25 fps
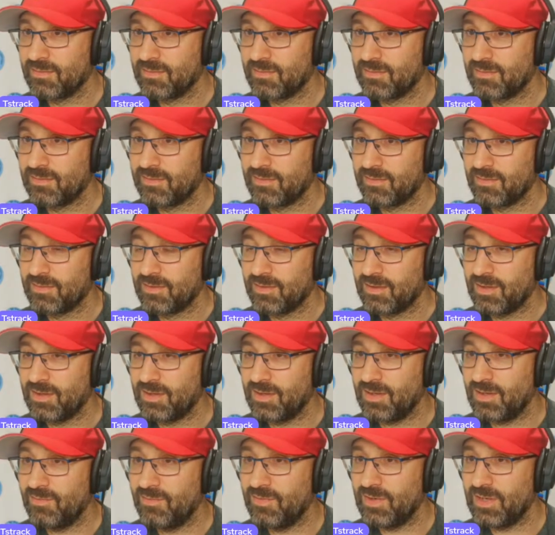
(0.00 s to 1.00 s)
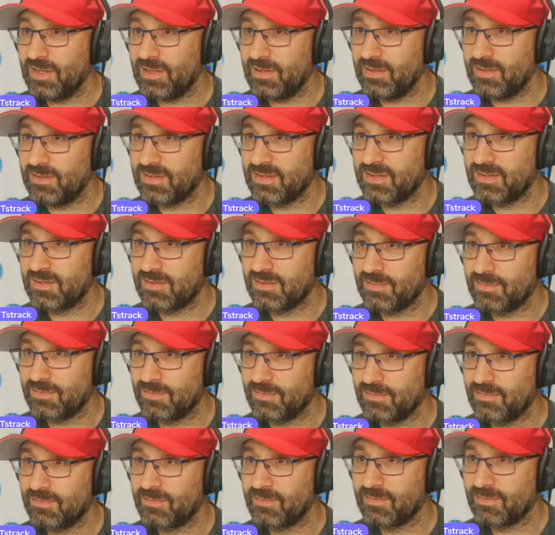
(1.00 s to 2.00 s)
Okay. I'm a big fan
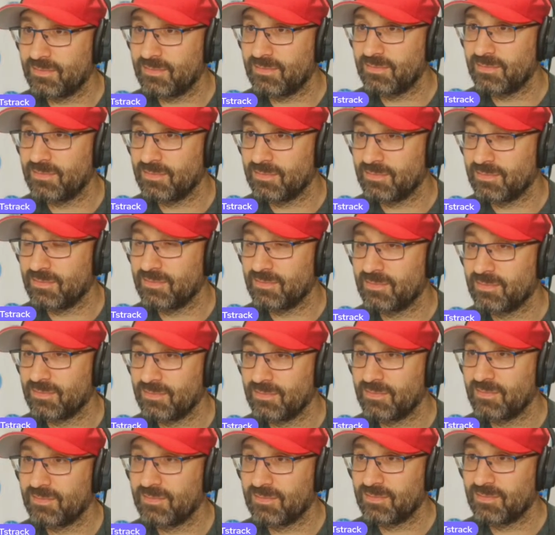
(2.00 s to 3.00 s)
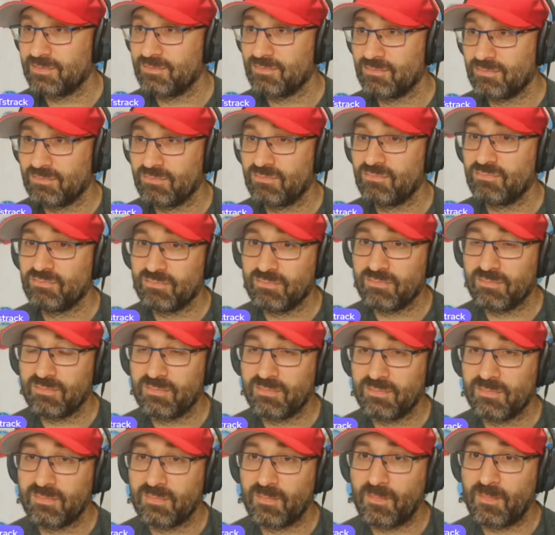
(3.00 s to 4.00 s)
of his this year, and I know you are as a
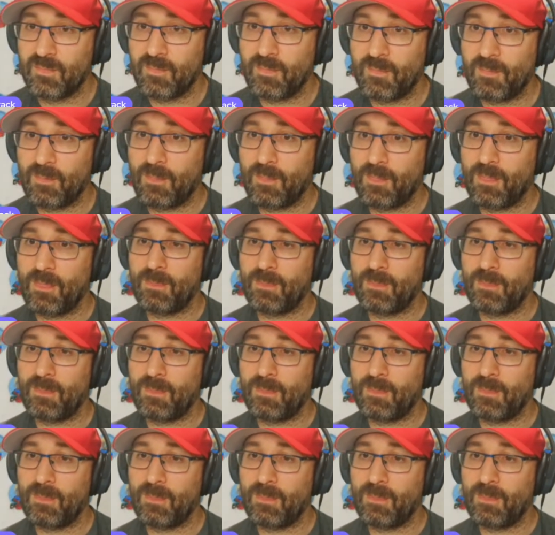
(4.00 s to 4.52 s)
Ravens fan. I heard you